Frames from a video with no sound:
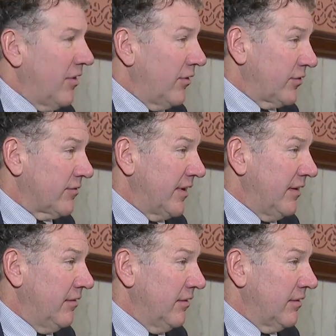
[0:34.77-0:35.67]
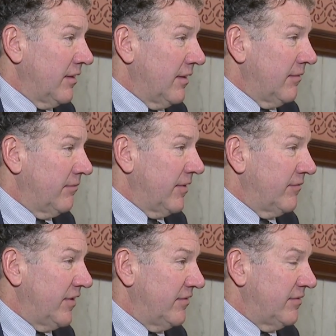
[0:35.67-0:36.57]
All three uh,
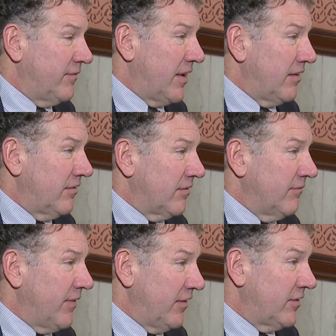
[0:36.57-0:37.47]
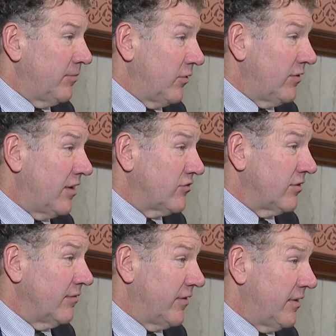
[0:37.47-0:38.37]
of these defendants face the
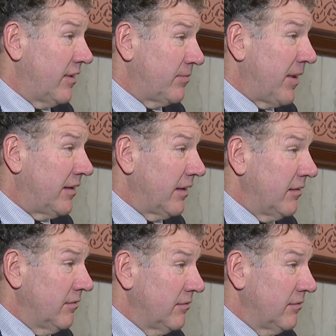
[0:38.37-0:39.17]
potential of the death penalty.